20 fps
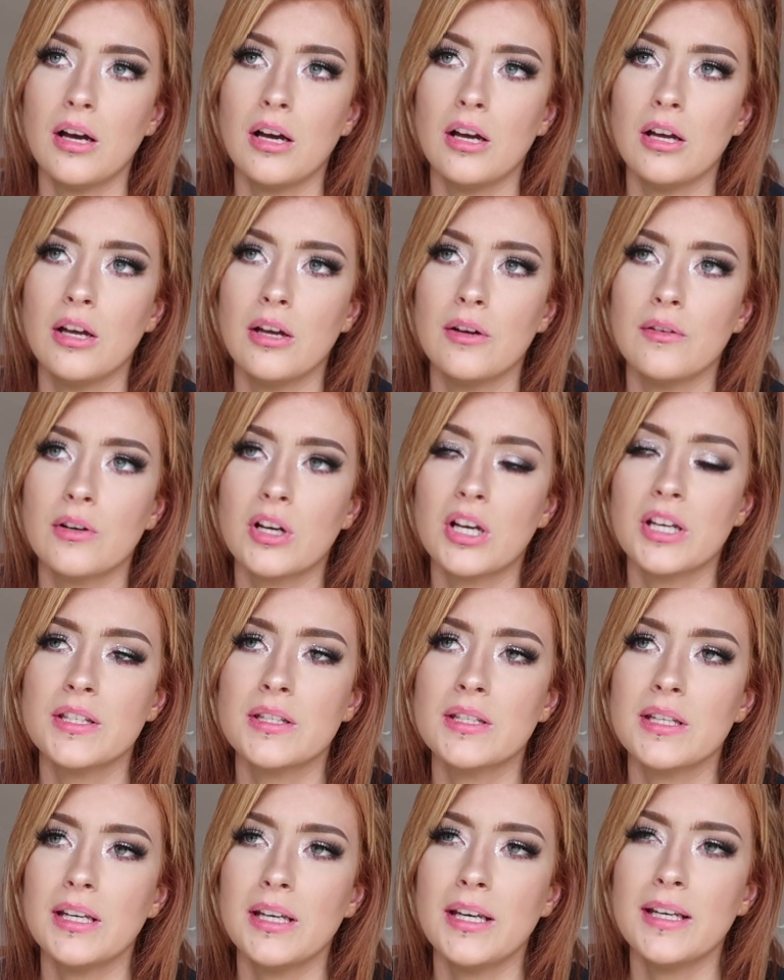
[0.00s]

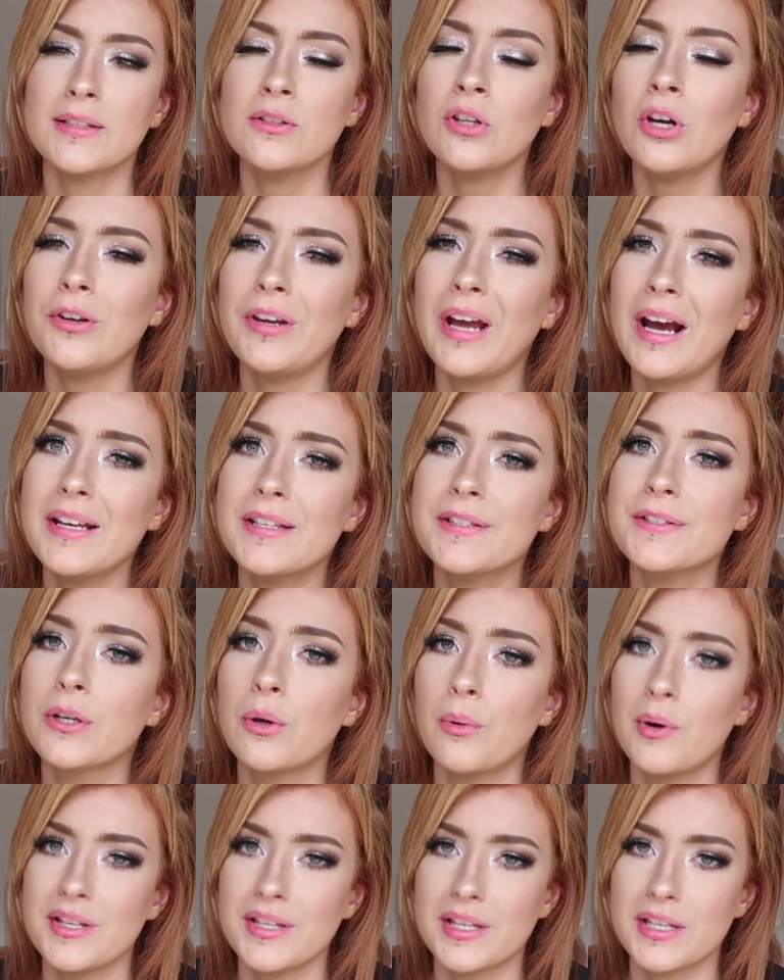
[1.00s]
because it's not nice to
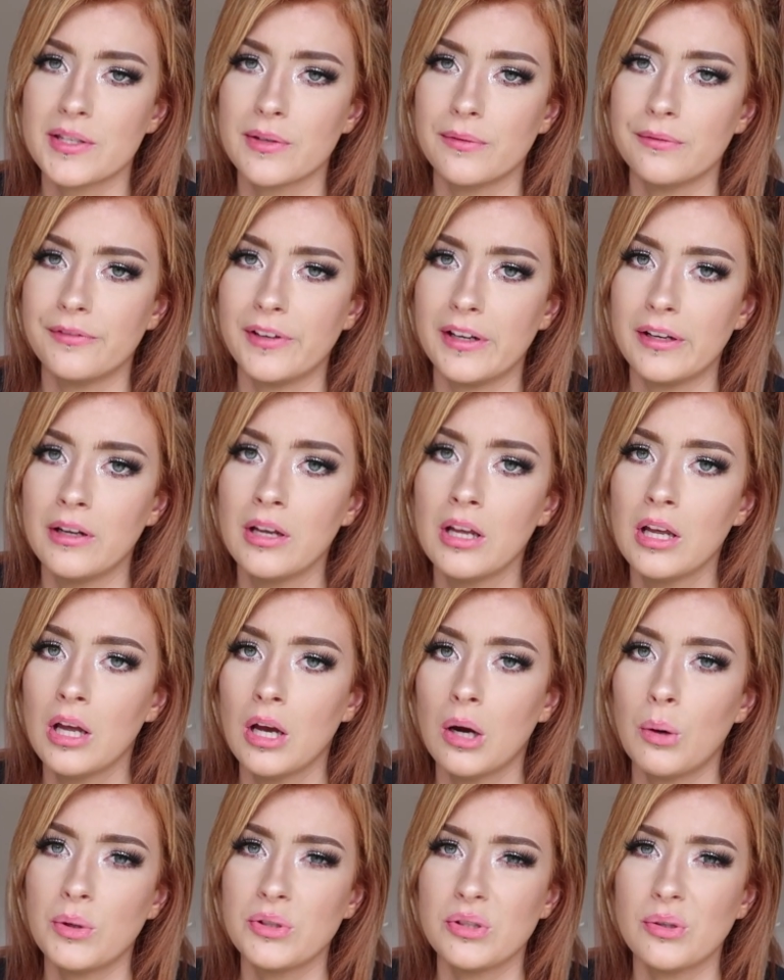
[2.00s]
go into something
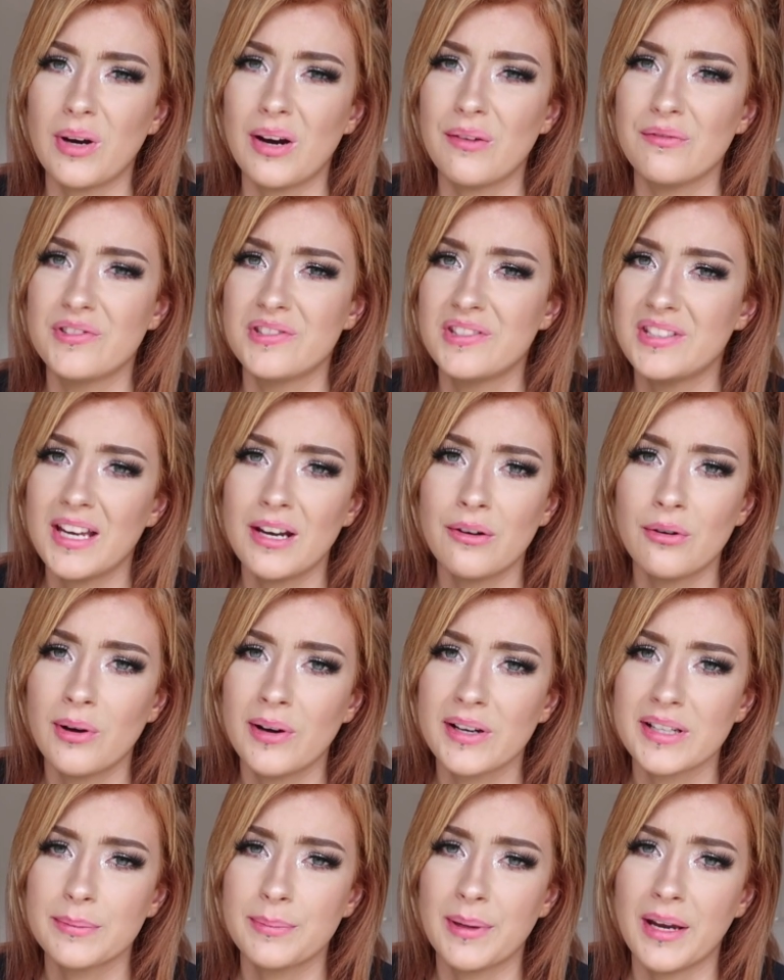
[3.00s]
when you have
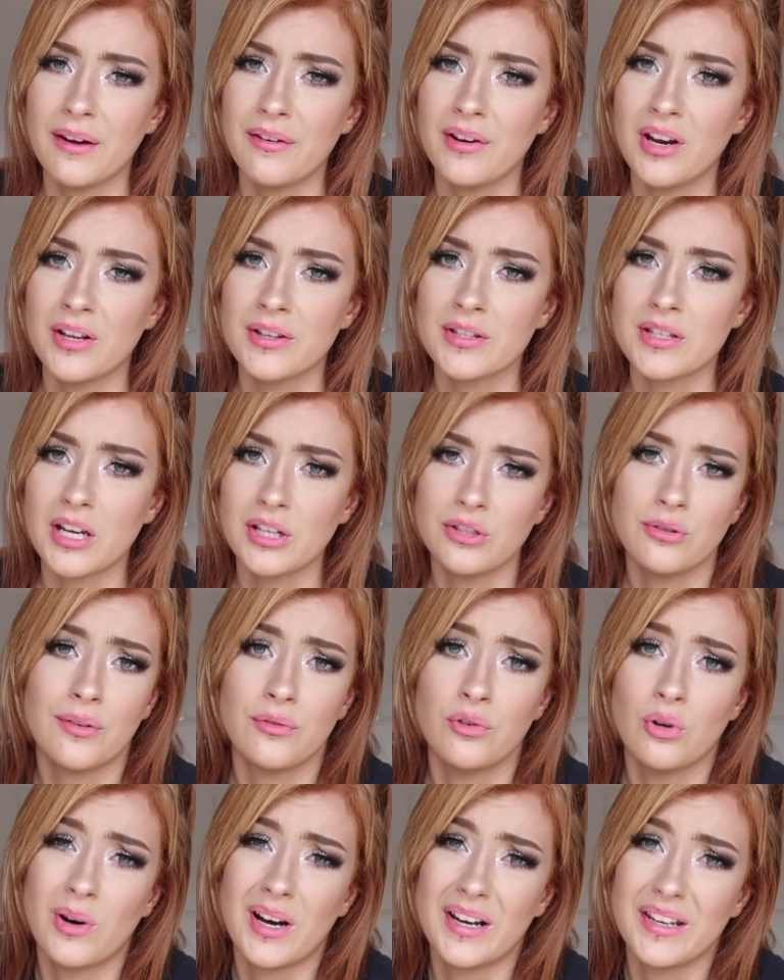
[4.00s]
zero experience and you
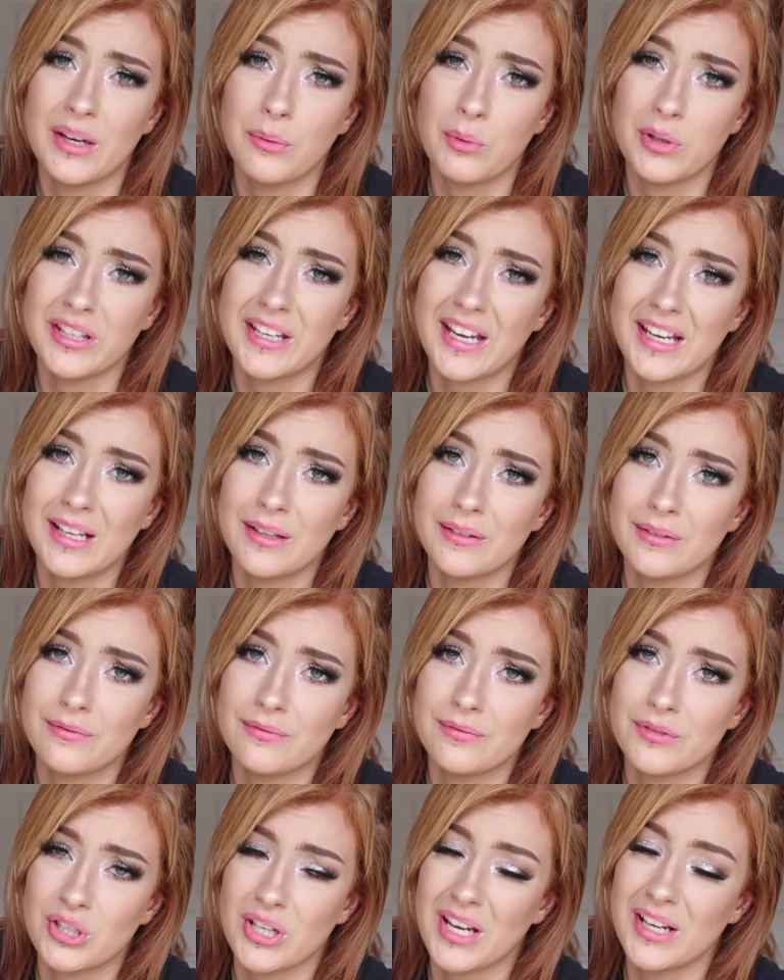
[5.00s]
have no idea what you're getting
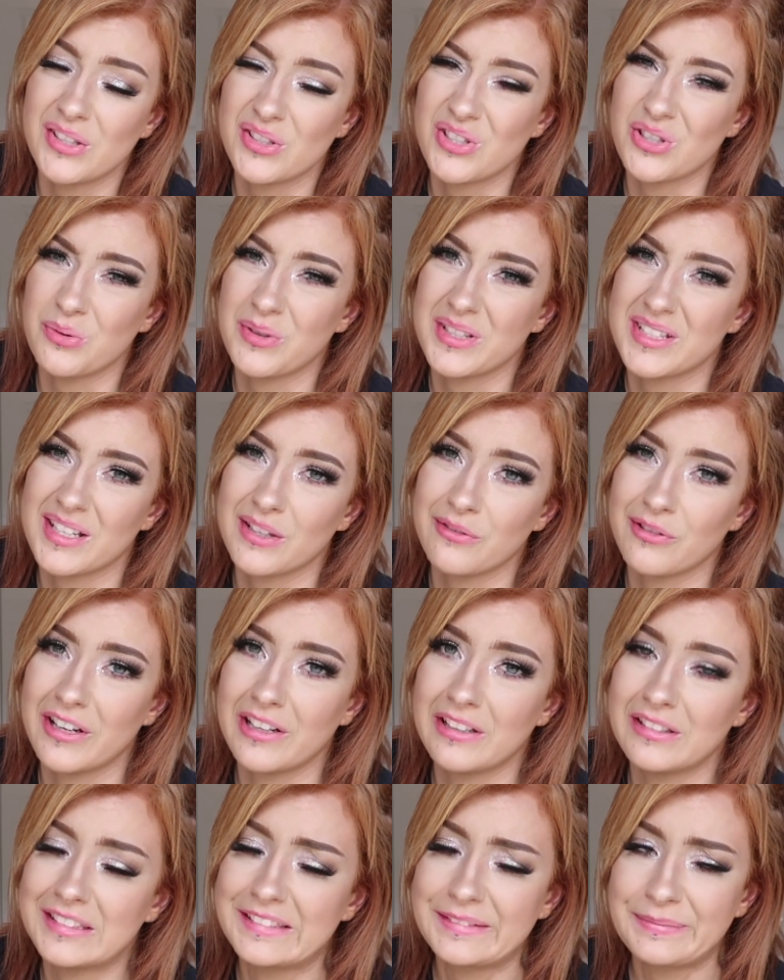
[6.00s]
into, is it
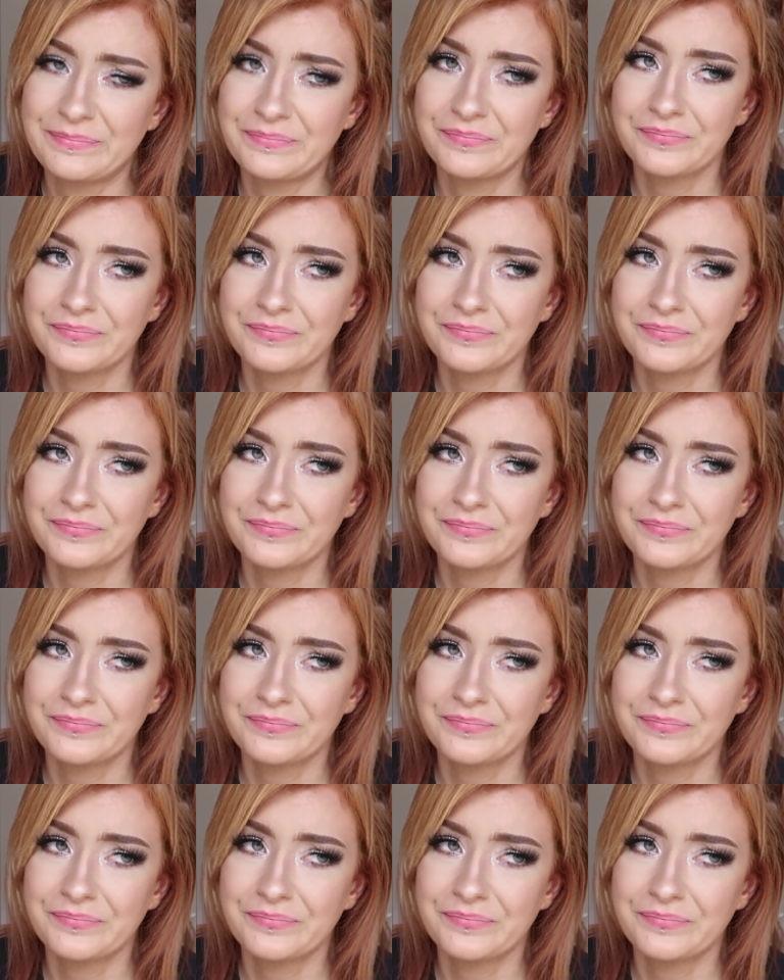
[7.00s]
really?